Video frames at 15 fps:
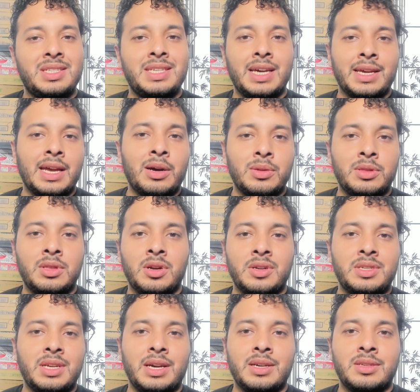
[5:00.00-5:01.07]
deck out their
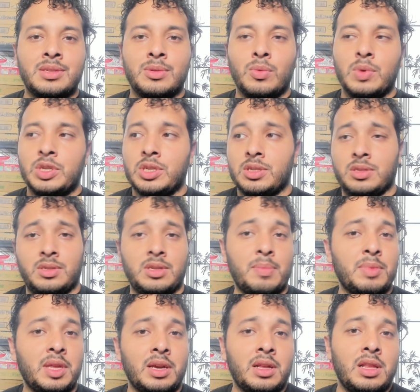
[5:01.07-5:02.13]
decks, which is
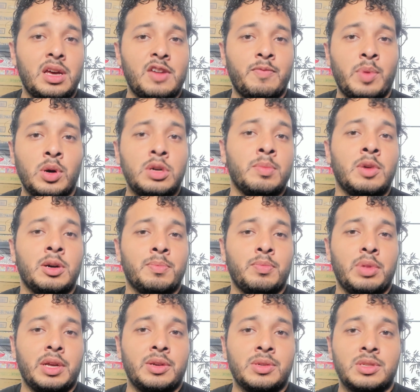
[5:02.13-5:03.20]
something a lot of Pokemon
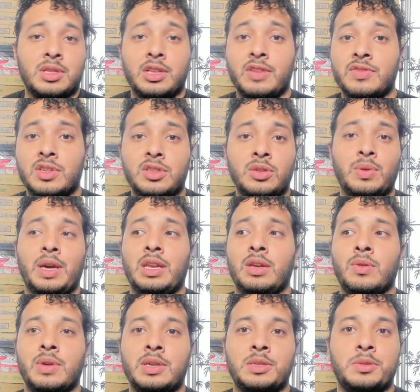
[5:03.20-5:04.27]
players love to do
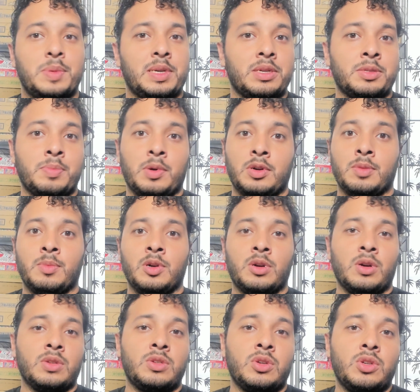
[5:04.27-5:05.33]
anyways, because Pokemon
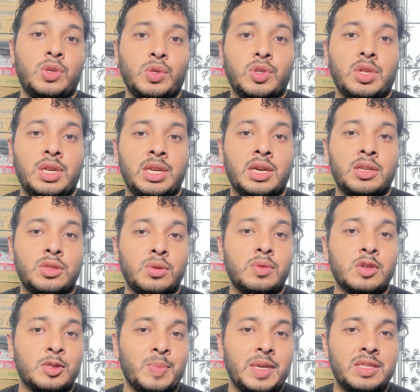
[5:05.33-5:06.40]
cards are usually not too
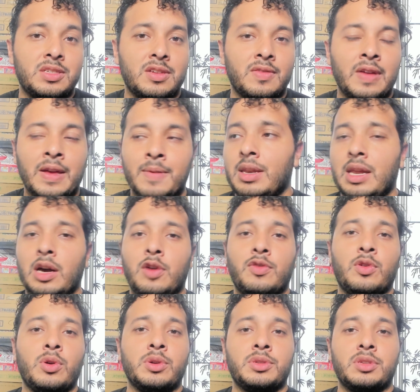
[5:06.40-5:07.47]
expensive. Now, of
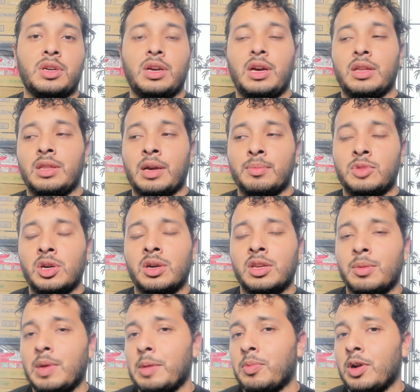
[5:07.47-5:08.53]
course, I'm talking
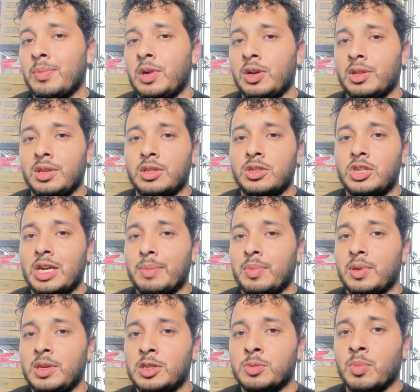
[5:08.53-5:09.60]
about primarily the
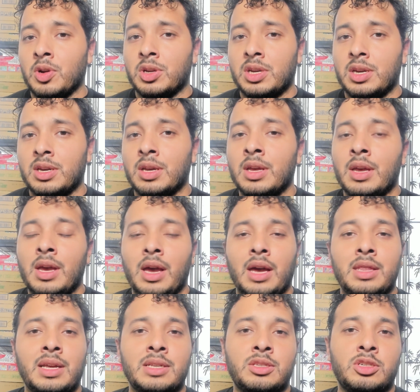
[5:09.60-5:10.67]
Japanese market,
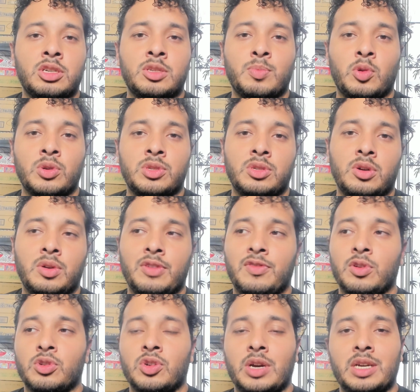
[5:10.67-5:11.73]
and that's just more so if
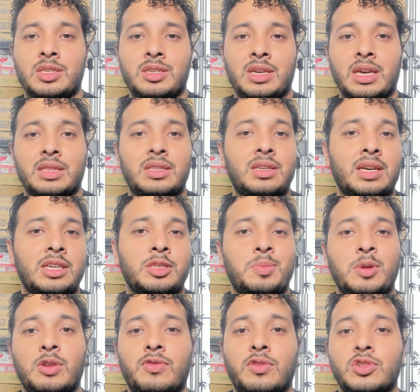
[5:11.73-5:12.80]
you're trying to get the nice,
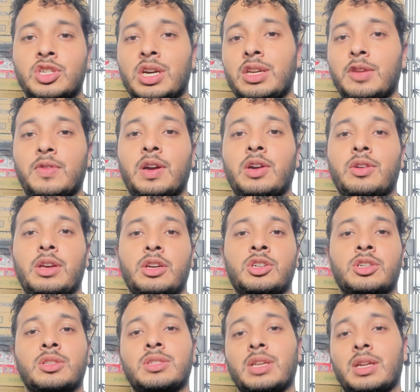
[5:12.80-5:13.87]
beautiful, shiny
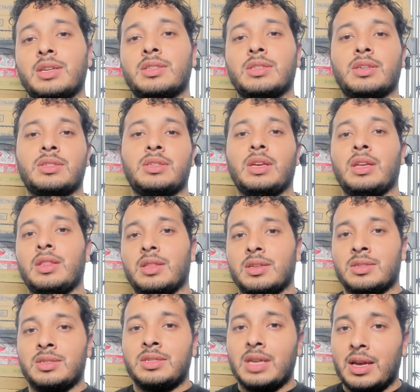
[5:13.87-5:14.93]
variations that exist in this
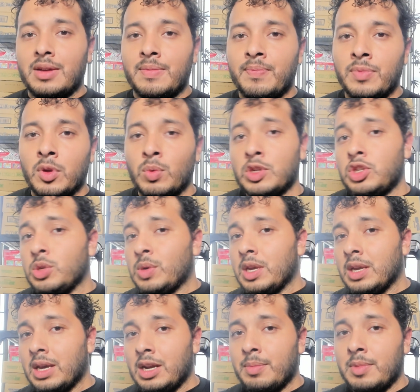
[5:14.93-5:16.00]
set, which you can
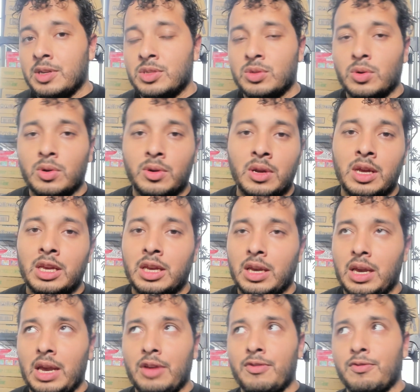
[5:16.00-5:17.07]
get at my store.
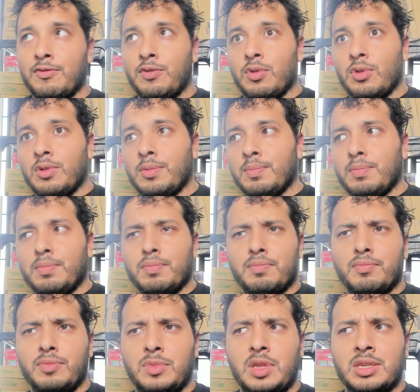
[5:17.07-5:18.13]
For
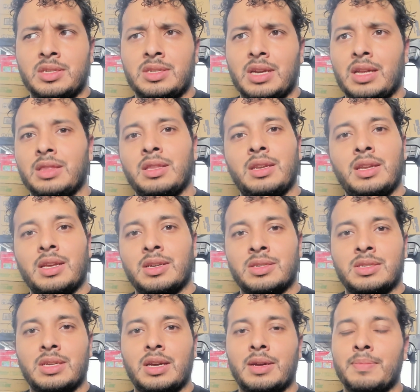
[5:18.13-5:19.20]
this set, the next
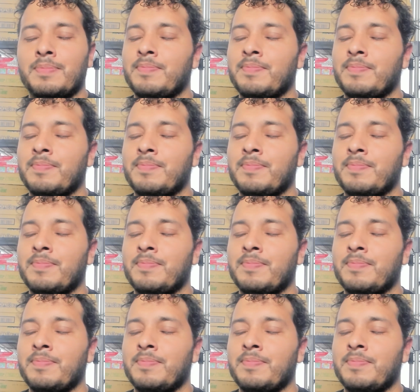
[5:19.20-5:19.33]
set,